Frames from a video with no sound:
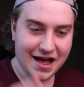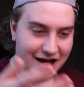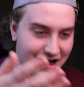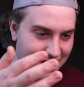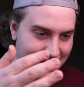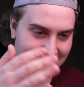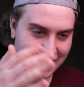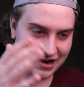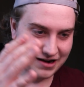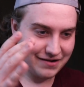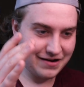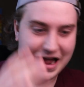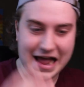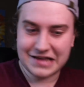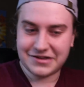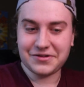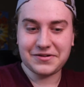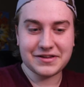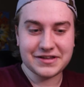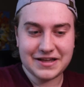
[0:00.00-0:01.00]
And,
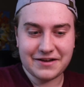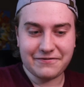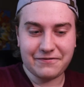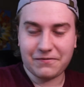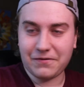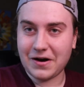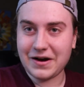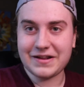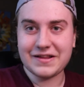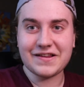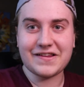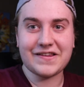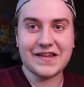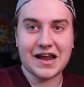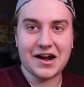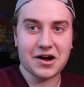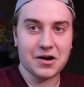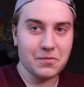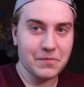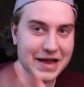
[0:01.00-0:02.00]
as you can see, front and
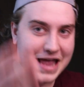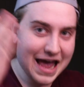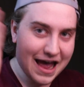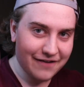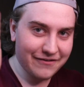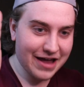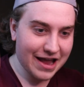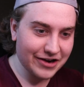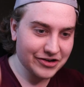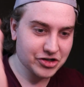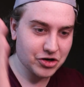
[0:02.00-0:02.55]
center, we have a